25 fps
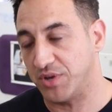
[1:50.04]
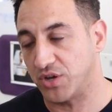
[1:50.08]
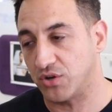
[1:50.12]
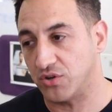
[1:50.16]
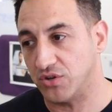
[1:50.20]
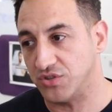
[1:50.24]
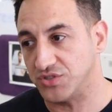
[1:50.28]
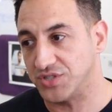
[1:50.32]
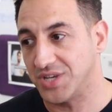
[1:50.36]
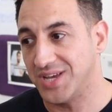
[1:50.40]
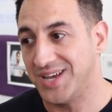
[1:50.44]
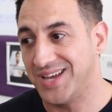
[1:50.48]

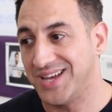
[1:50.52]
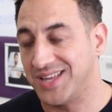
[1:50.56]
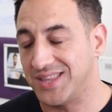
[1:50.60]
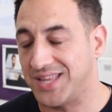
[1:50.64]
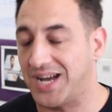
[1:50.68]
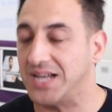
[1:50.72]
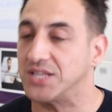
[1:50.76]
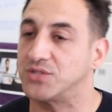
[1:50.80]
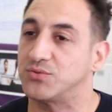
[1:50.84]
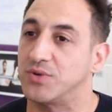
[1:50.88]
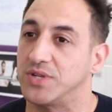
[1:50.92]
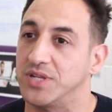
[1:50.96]
because
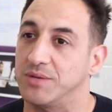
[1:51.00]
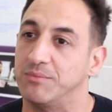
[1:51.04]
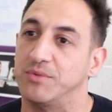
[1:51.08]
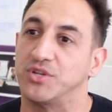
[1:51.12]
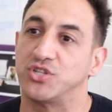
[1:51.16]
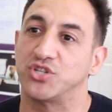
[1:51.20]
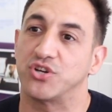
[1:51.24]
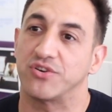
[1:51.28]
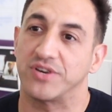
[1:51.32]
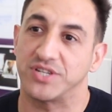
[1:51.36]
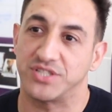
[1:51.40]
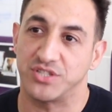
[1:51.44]
that's when the
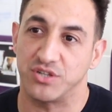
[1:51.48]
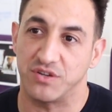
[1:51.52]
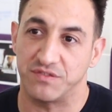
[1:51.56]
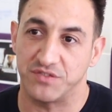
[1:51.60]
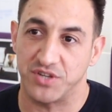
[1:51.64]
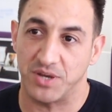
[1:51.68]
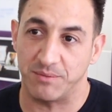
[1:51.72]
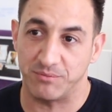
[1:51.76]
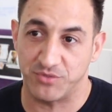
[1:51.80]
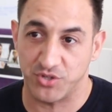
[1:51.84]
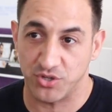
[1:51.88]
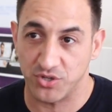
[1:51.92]
majority of
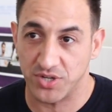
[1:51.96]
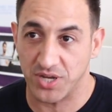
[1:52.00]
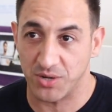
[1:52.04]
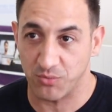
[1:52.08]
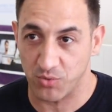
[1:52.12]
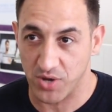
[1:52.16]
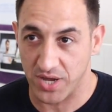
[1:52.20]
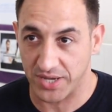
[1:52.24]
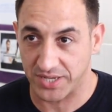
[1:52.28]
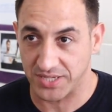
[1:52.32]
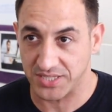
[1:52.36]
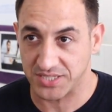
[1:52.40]
them do their
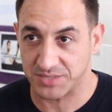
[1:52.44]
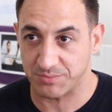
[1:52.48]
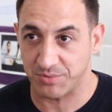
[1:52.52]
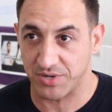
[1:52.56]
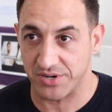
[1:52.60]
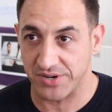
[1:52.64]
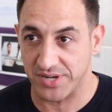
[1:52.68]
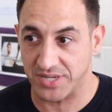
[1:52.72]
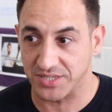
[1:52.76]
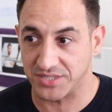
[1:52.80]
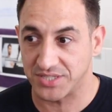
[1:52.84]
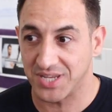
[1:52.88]
work
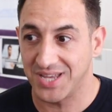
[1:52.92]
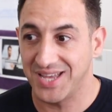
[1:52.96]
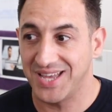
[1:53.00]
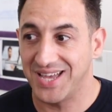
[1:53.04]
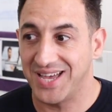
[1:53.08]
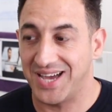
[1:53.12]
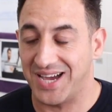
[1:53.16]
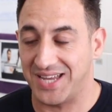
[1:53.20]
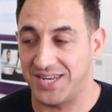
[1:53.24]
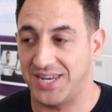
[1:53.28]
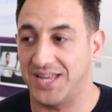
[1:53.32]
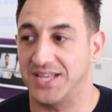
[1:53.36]
experience,
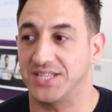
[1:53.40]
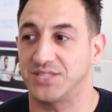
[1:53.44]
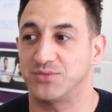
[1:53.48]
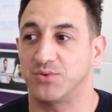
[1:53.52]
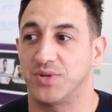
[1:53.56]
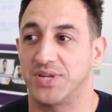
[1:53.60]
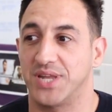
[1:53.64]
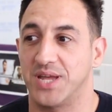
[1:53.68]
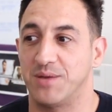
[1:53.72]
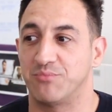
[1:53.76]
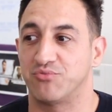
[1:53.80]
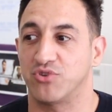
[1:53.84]
and that's
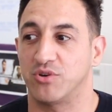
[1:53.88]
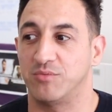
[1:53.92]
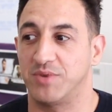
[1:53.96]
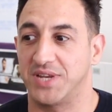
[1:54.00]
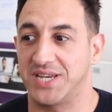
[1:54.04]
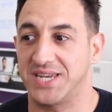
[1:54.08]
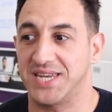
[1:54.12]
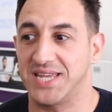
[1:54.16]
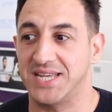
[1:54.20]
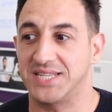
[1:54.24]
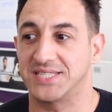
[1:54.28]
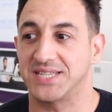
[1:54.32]
when they
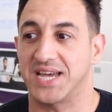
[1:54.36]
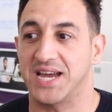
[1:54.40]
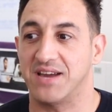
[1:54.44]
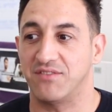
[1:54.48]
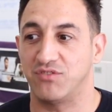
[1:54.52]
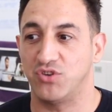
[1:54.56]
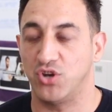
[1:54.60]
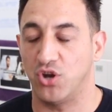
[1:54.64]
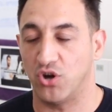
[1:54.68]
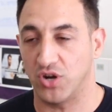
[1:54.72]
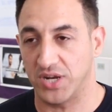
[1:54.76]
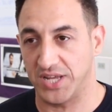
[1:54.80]
probably need to
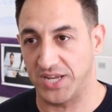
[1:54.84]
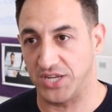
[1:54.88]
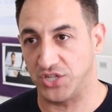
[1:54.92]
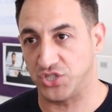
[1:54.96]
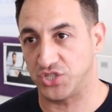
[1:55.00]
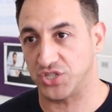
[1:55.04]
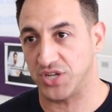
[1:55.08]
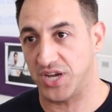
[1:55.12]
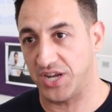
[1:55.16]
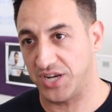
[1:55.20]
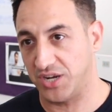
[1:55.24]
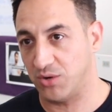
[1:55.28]
have
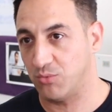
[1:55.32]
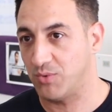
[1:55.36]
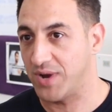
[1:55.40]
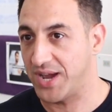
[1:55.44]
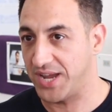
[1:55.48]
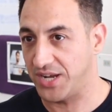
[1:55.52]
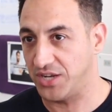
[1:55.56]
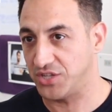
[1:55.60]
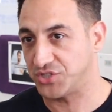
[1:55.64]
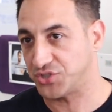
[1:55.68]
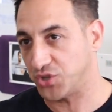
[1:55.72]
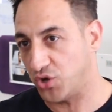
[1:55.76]
knowledge and
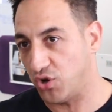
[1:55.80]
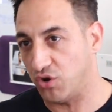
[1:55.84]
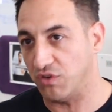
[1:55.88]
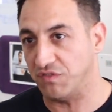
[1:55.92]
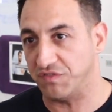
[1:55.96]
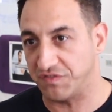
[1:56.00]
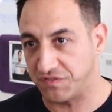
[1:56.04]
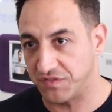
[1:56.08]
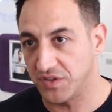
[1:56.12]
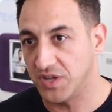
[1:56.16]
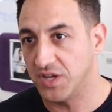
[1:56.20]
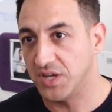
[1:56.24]
awareness
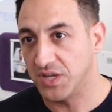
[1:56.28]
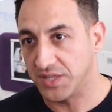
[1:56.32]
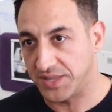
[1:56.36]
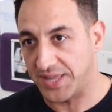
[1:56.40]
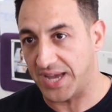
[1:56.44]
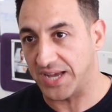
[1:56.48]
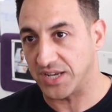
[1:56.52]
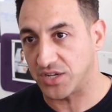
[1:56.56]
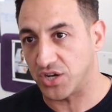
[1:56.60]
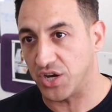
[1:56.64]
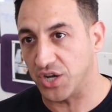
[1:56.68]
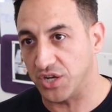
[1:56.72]
of
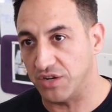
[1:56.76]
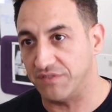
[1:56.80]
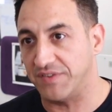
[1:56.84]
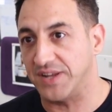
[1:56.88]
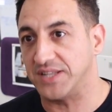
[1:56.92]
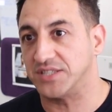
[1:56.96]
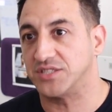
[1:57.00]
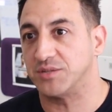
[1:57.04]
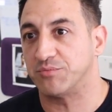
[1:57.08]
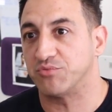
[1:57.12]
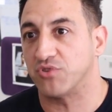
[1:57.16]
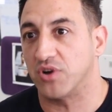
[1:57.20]
that kind of
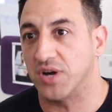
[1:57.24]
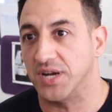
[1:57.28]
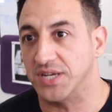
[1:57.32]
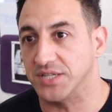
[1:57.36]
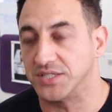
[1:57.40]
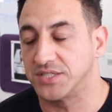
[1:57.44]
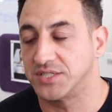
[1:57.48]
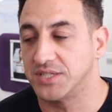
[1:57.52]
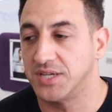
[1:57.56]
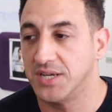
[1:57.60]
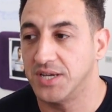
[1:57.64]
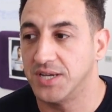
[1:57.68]

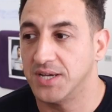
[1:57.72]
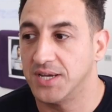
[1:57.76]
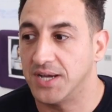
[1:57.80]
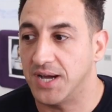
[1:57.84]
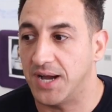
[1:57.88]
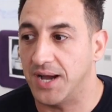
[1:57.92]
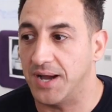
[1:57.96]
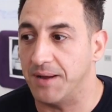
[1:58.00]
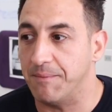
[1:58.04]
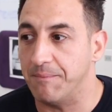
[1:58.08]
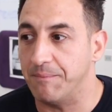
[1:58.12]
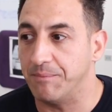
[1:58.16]
enterprise.
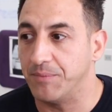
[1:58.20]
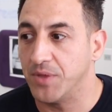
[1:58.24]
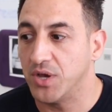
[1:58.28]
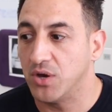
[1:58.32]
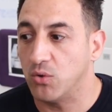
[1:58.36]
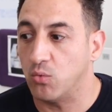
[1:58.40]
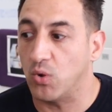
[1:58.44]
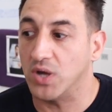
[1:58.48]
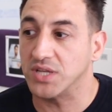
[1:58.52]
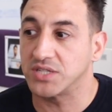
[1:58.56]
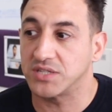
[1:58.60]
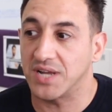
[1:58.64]

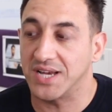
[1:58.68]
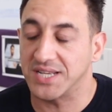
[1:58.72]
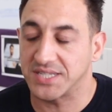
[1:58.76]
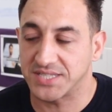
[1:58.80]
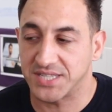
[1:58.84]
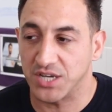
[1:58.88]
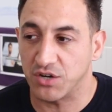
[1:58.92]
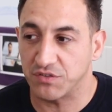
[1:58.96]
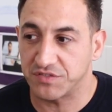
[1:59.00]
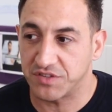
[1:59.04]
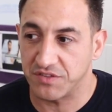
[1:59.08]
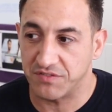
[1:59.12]
Ones like
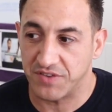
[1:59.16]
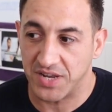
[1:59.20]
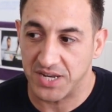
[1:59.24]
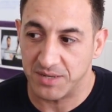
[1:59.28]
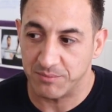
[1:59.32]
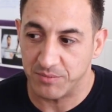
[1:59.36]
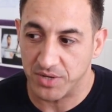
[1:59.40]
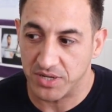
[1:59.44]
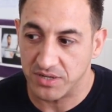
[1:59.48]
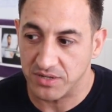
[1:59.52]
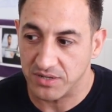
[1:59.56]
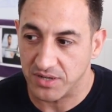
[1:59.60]

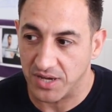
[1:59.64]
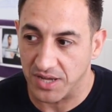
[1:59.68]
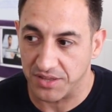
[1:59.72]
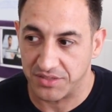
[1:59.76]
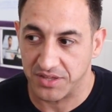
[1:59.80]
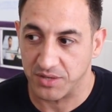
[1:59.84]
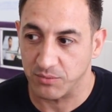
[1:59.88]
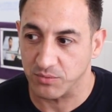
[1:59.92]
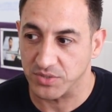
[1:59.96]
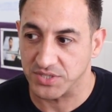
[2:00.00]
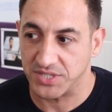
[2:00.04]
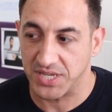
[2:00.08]
self-development, I
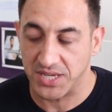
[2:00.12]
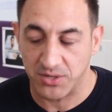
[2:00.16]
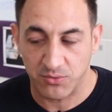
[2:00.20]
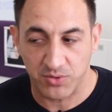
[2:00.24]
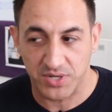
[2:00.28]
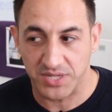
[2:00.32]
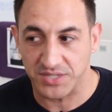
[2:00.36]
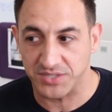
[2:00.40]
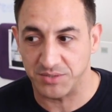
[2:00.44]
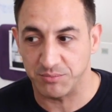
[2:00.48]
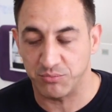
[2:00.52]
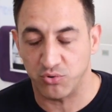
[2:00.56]
think, was
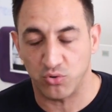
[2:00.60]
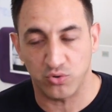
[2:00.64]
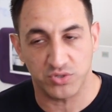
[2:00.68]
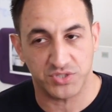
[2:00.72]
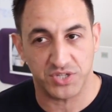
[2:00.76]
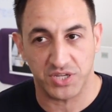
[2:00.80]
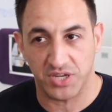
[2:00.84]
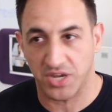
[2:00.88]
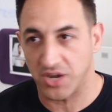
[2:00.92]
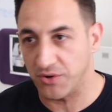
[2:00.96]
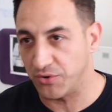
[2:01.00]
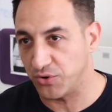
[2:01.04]
equally as
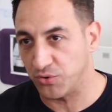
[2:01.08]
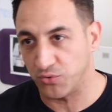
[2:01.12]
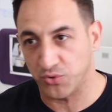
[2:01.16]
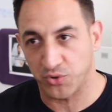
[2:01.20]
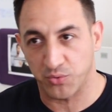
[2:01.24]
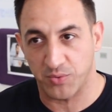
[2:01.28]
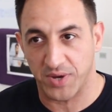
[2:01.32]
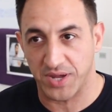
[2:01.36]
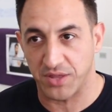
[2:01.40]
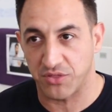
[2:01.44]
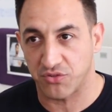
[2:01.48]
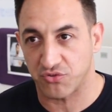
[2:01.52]
important going all
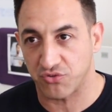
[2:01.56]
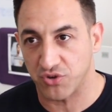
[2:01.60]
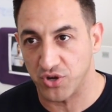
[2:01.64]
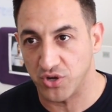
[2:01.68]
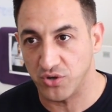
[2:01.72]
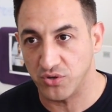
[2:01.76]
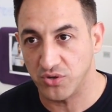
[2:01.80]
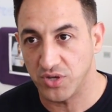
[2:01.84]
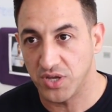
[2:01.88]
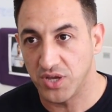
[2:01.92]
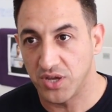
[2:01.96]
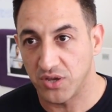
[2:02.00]
the way
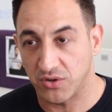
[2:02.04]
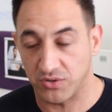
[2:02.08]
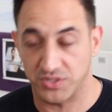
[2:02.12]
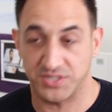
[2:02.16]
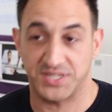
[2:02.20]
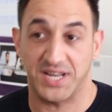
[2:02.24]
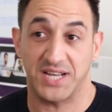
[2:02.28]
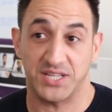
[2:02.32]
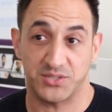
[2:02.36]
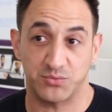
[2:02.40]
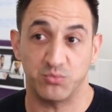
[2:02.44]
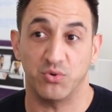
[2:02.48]
through
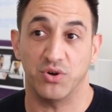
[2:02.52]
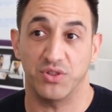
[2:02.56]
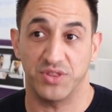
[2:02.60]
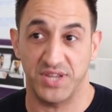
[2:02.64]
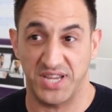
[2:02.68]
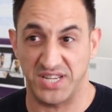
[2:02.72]
because that's what